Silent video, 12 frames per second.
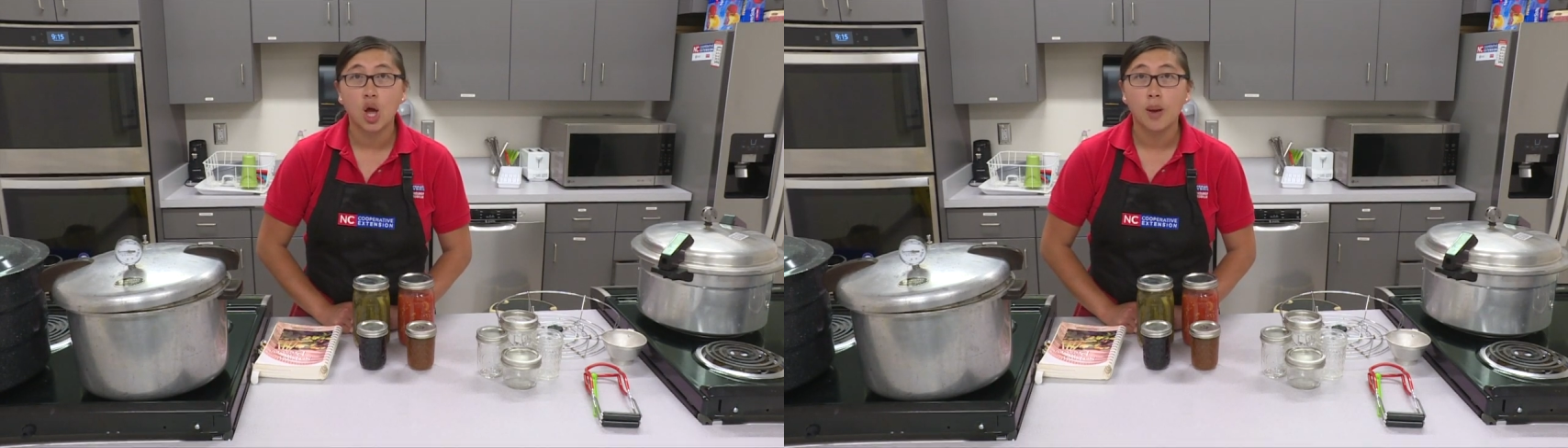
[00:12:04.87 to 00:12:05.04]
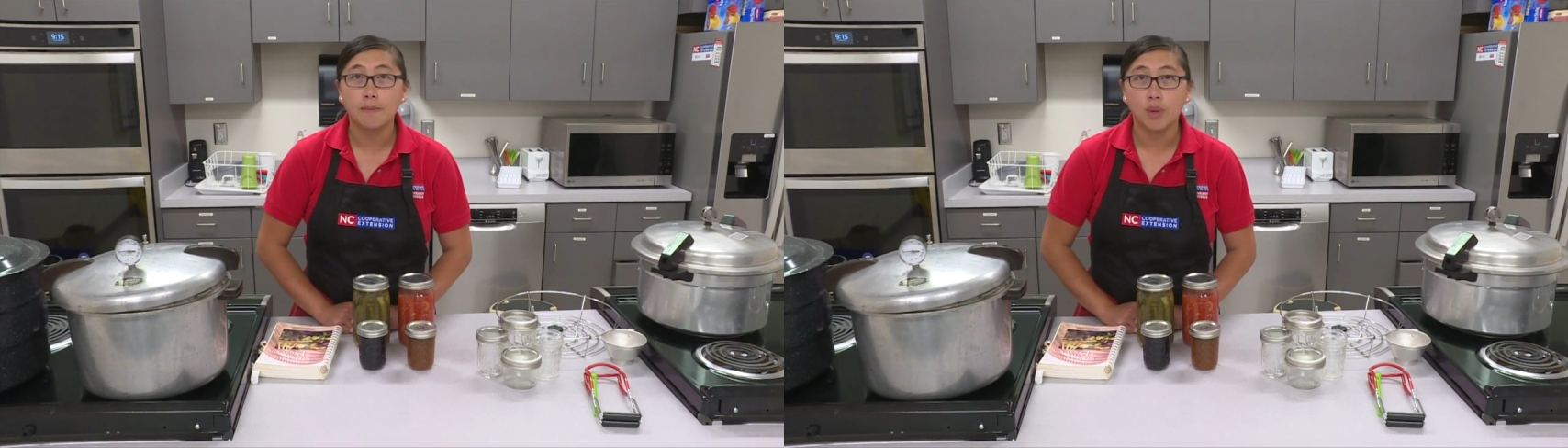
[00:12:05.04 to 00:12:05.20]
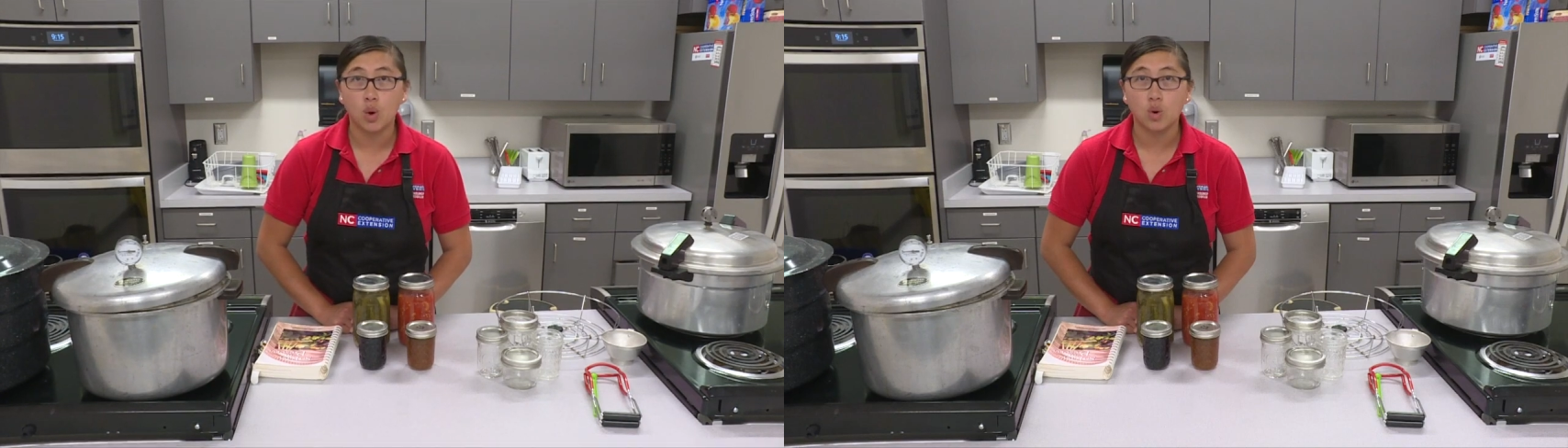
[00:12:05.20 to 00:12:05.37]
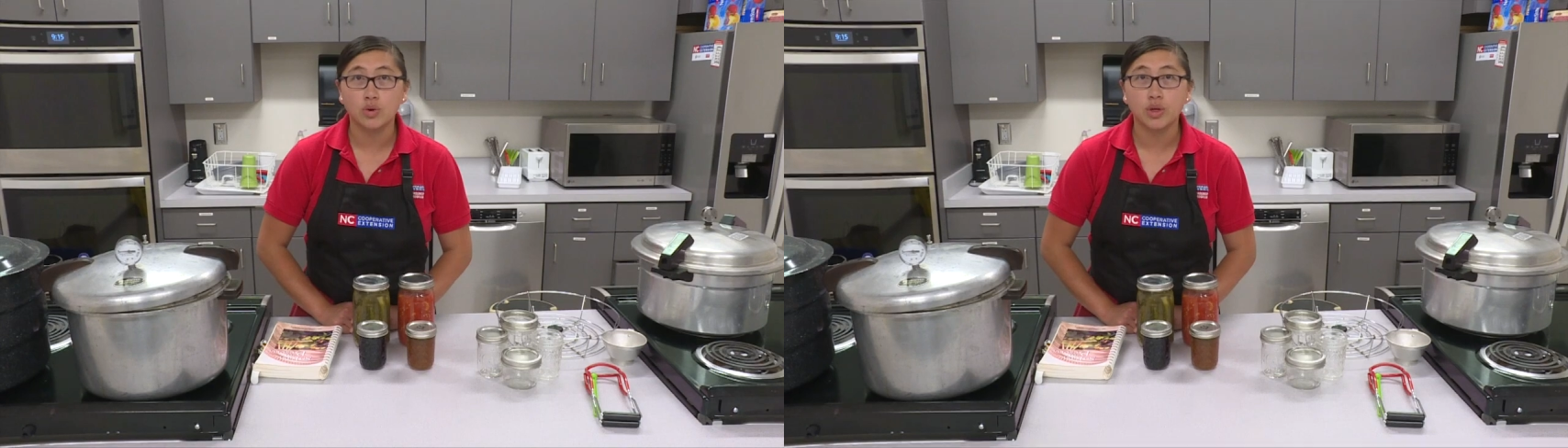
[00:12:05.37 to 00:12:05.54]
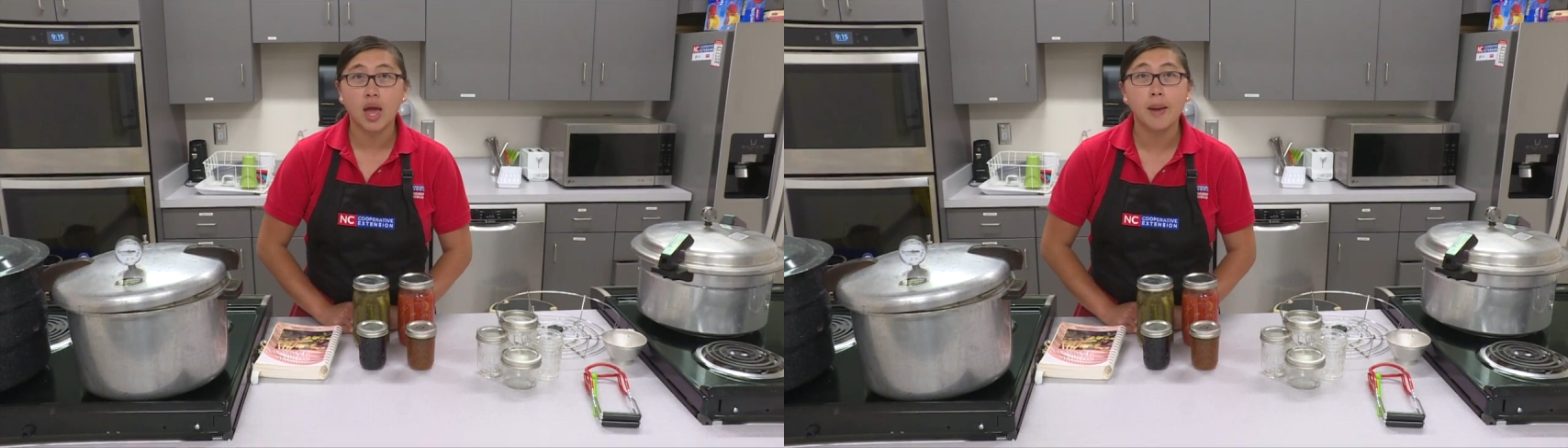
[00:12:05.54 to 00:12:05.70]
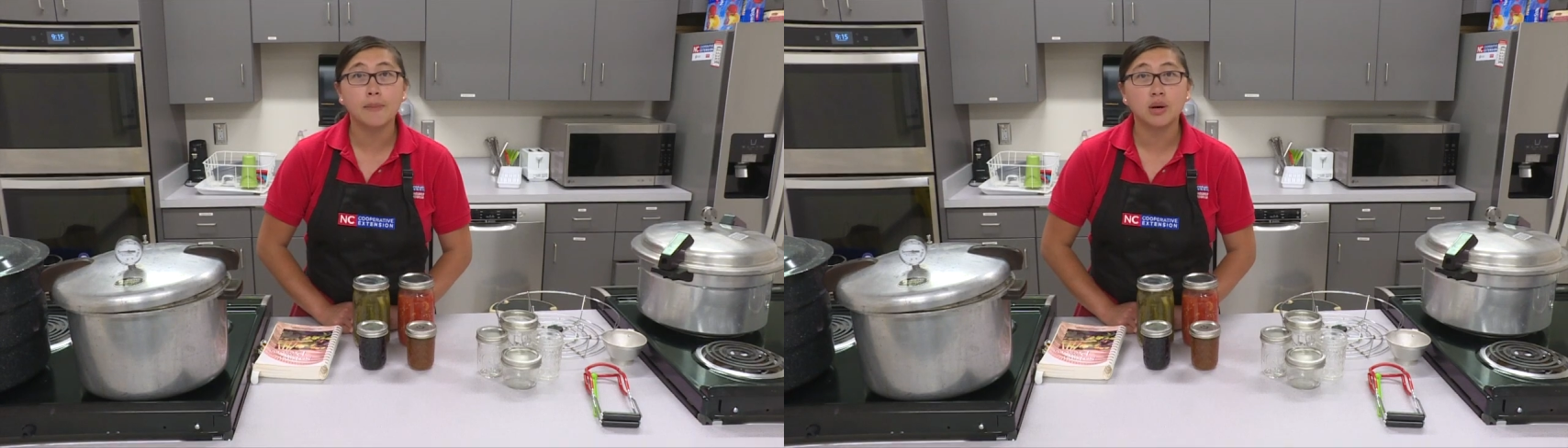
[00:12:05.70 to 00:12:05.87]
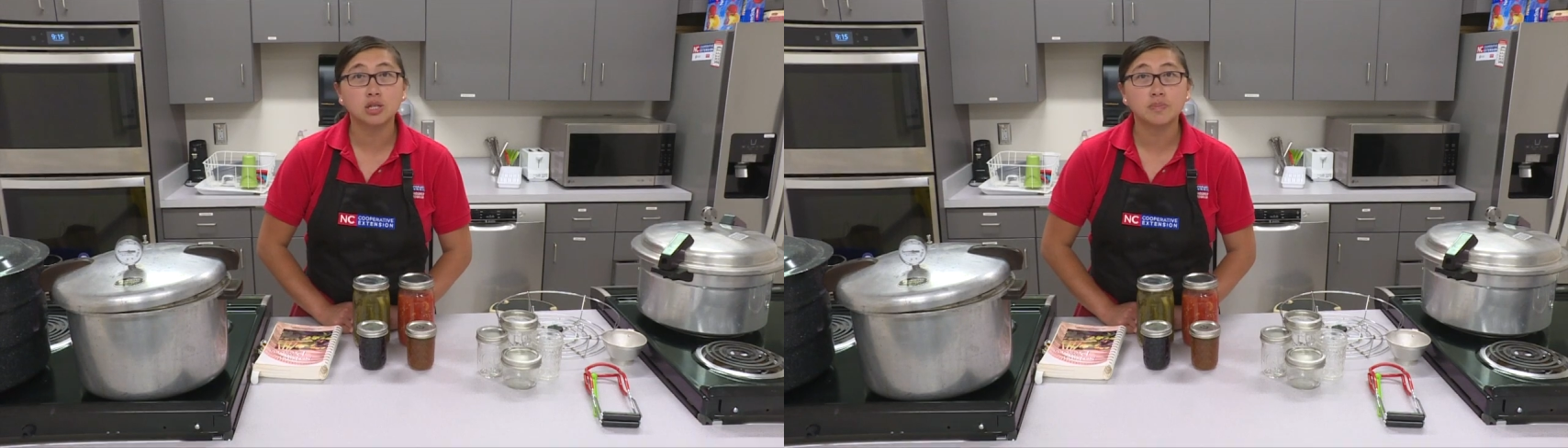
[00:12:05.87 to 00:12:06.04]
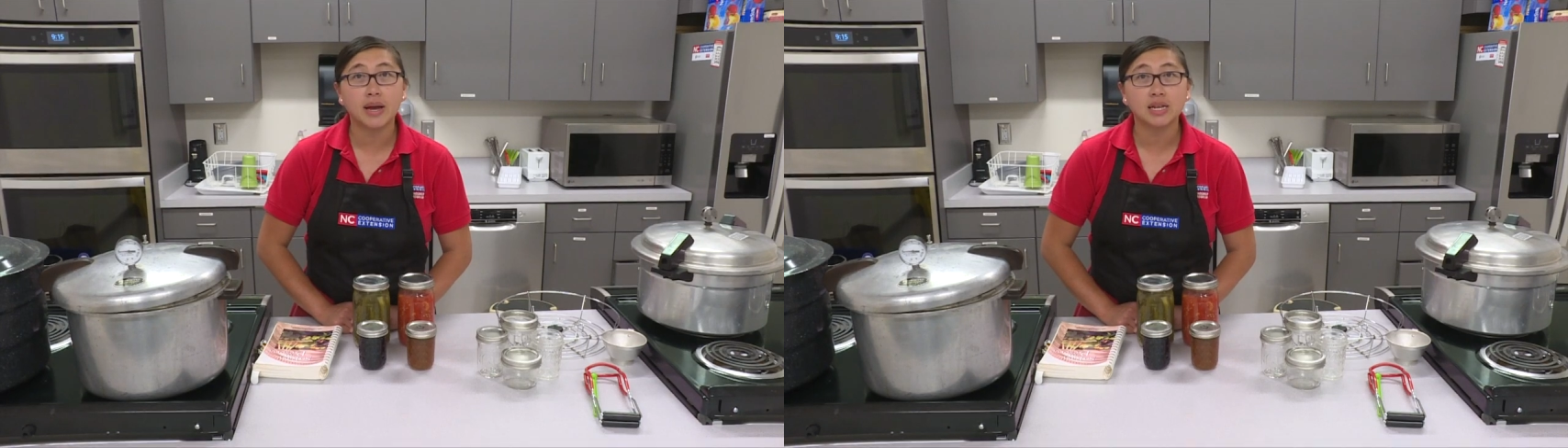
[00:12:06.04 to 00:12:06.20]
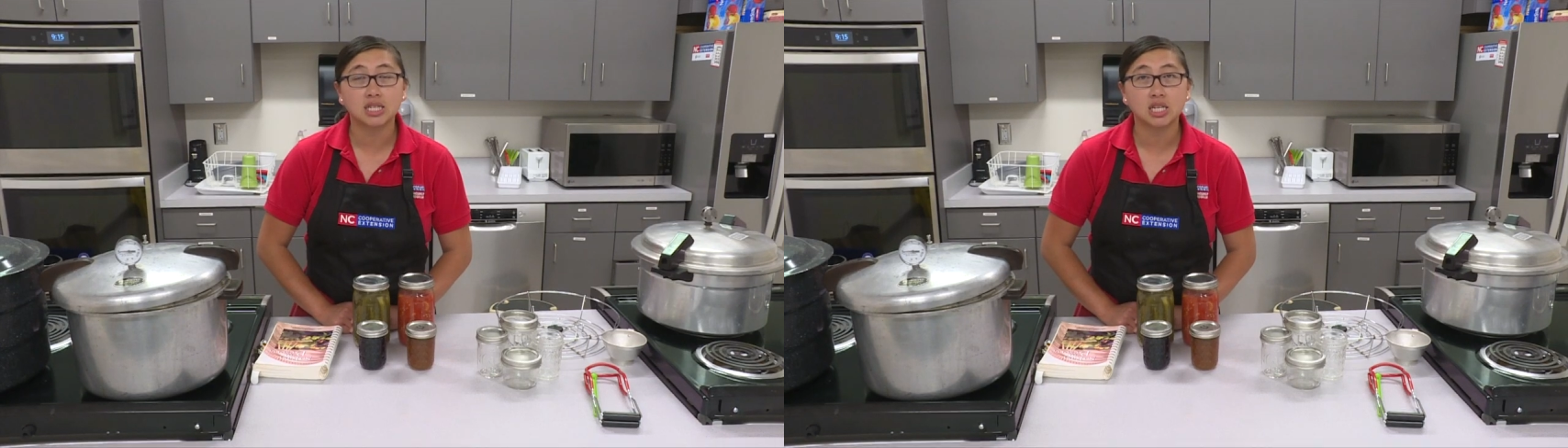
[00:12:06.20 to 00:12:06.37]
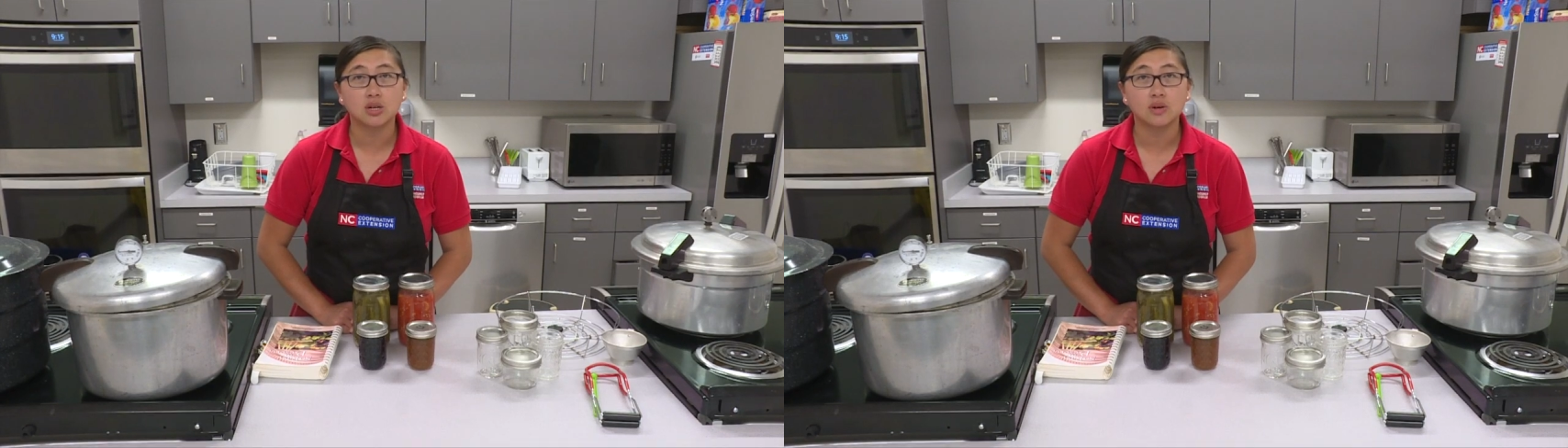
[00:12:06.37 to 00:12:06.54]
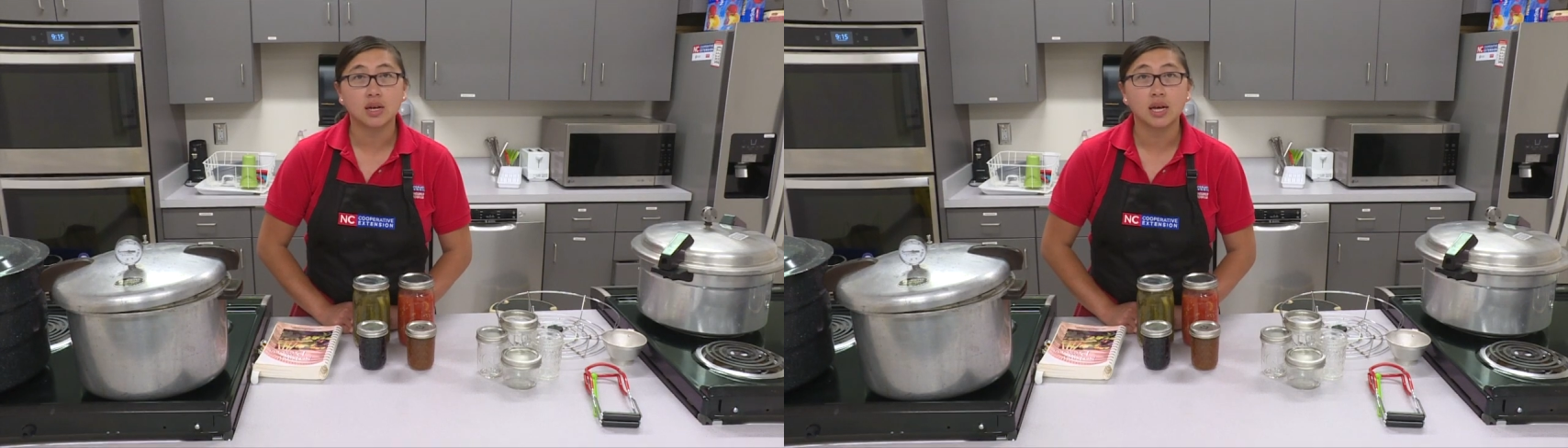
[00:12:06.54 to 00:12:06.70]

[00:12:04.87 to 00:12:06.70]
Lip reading: mold, and most bacteria,